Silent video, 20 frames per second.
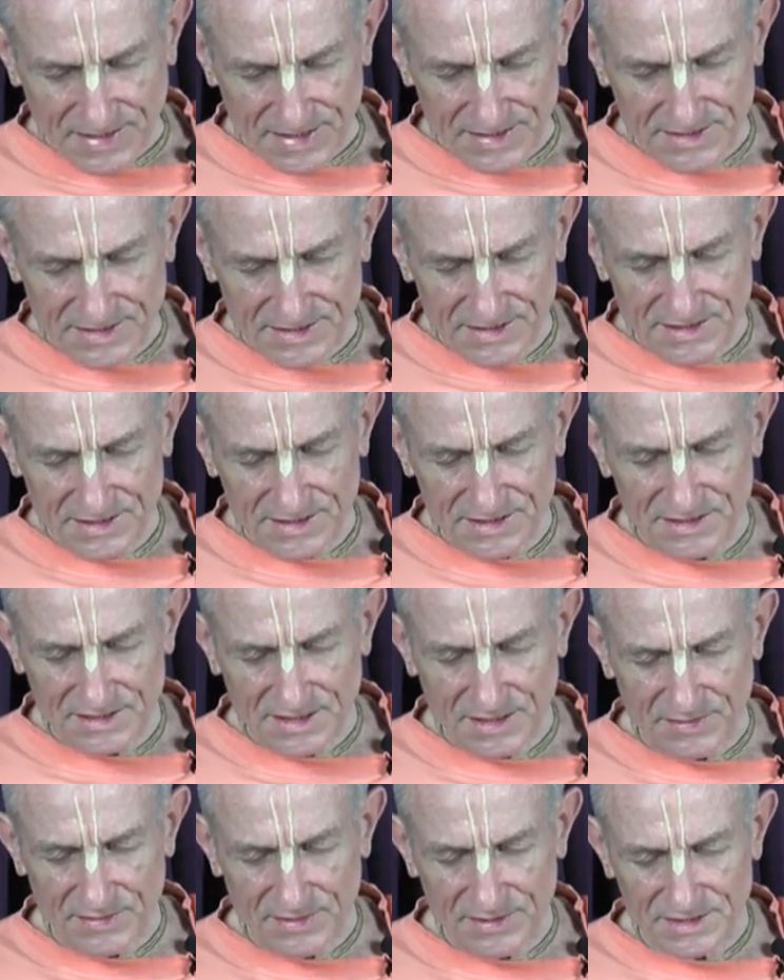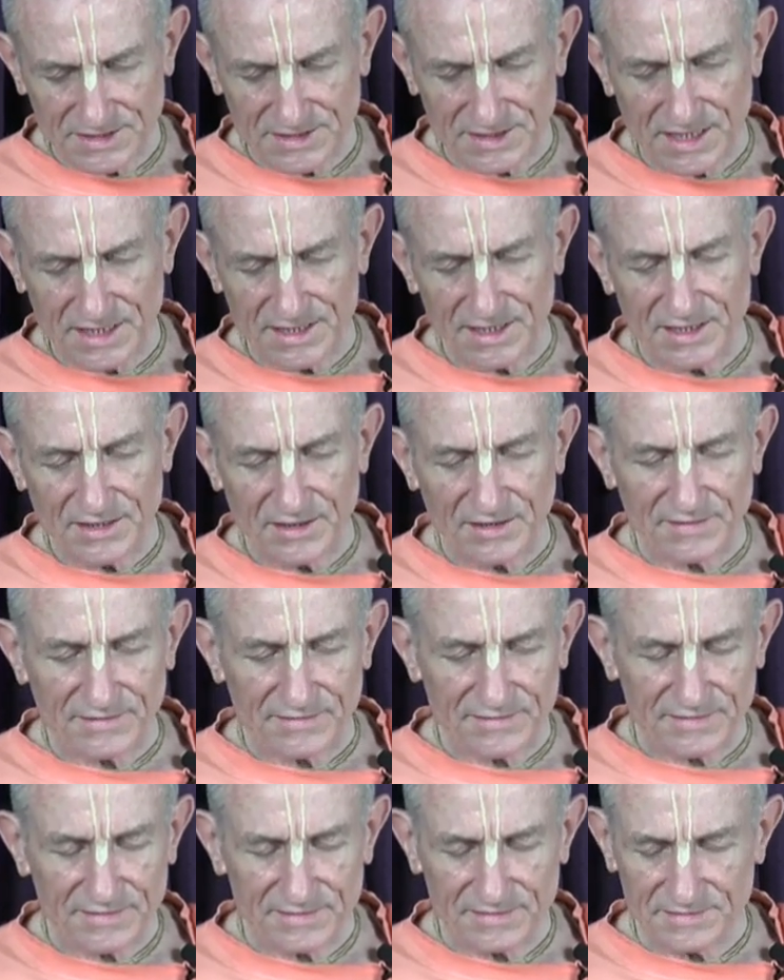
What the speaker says: This is the summary study of